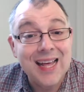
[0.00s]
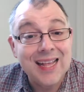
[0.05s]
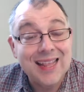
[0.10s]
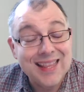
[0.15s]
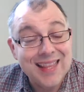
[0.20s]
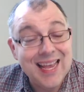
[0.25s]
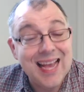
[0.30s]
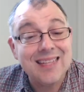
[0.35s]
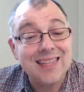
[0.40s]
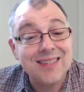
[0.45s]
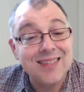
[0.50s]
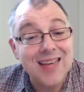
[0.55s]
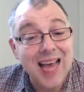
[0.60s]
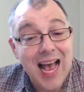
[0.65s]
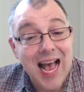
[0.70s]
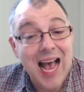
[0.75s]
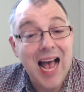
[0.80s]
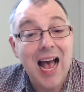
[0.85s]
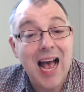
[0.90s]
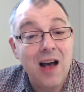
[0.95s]
That's
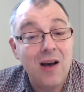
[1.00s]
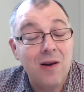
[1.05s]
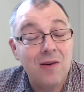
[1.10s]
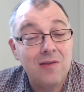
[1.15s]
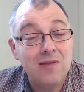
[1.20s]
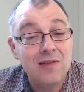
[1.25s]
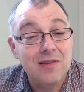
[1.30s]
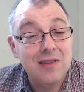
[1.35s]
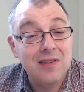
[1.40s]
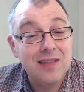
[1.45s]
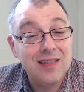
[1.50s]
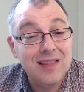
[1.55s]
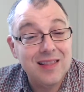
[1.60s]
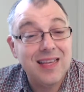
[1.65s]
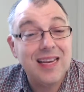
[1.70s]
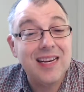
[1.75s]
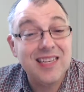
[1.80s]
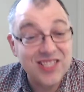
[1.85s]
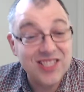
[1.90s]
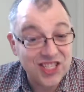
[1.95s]
how
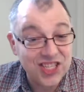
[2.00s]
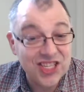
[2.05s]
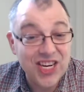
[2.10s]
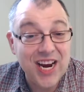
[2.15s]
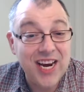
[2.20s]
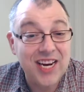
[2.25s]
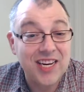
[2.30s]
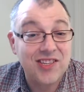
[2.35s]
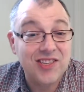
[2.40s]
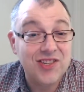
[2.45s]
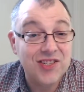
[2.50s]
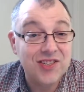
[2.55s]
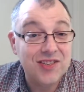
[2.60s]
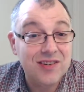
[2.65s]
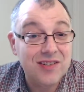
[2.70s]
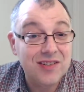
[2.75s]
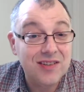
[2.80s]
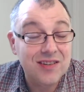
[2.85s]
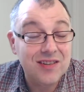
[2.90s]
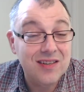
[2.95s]
things change.
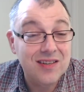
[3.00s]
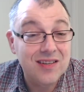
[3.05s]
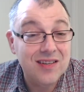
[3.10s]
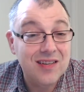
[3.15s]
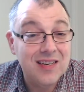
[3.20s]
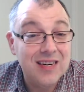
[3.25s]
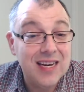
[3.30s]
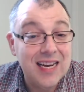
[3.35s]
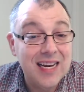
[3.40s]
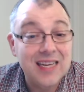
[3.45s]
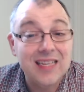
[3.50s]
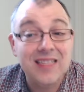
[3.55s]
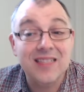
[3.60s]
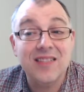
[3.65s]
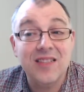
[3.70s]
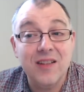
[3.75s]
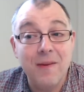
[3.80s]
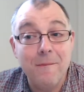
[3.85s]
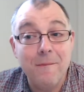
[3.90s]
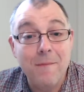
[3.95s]
It's
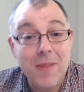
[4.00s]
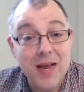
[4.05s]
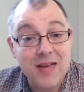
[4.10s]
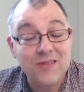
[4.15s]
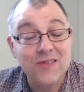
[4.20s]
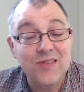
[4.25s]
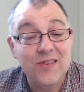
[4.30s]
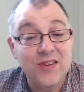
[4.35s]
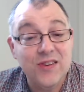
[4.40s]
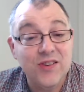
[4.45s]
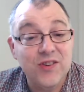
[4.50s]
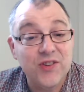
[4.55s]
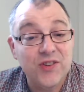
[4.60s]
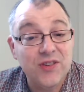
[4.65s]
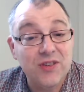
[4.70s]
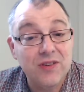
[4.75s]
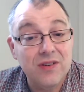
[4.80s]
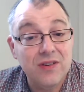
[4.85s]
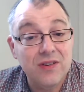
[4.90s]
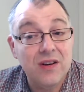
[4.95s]
the
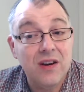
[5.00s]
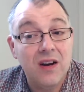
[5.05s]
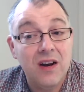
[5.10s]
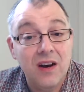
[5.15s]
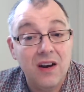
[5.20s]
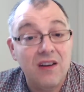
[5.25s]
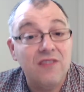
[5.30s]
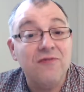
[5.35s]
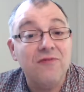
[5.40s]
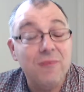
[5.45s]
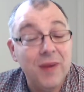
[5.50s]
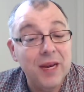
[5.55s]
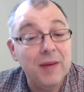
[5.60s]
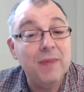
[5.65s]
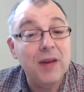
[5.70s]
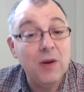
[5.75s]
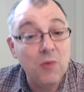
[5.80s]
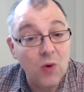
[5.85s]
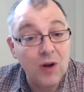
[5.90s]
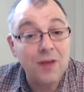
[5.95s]
message of
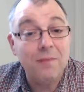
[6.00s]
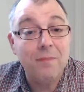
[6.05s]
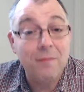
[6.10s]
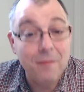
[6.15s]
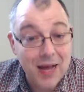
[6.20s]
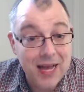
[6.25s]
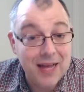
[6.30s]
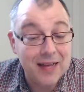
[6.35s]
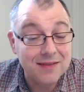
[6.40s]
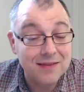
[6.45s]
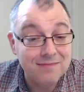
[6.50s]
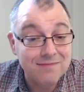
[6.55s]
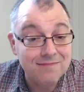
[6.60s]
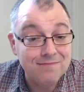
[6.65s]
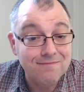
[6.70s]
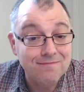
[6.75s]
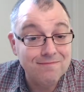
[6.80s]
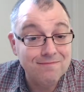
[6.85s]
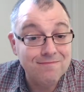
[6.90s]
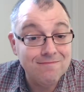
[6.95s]
maybe one man,
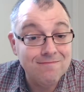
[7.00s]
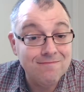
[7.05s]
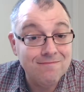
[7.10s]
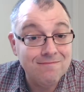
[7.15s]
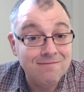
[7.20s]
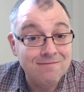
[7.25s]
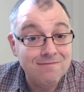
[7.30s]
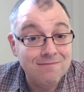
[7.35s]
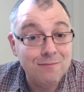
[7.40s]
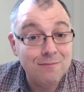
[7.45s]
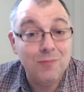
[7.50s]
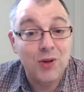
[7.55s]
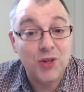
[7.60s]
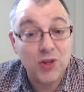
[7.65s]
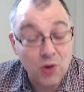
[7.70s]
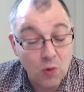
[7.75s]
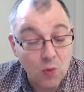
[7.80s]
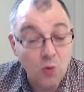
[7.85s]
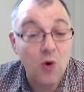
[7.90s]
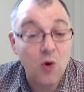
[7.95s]
but
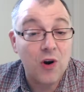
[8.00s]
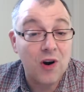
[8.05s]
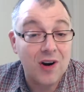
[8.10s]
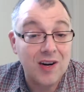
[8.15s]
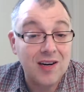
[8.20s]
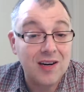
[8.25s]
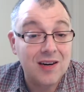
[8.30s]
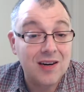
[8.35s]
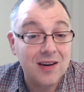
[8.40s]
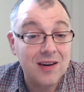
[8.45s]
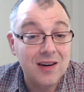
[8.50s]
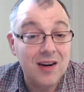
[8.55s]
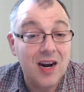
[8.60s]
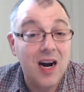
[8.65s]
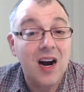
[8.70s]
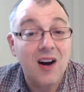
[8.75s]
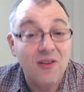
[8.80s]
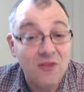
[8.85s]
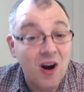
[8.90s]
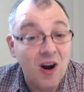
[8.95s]
the work
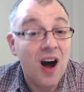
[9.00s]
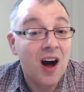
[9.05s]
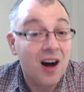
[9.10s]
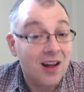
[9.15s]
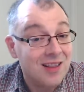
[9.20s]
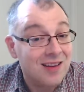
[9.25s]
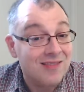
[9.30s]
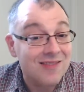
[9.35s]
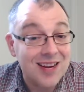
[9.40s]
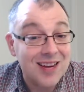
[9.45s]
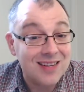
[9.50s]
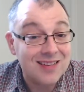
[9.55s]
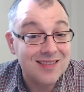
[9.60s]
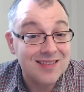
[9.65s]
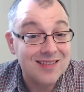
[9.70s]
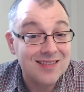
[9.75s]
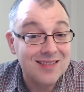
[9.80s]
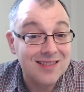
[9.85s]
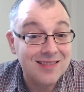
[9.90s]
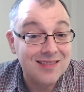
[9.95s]
of all of
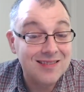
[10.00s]
us.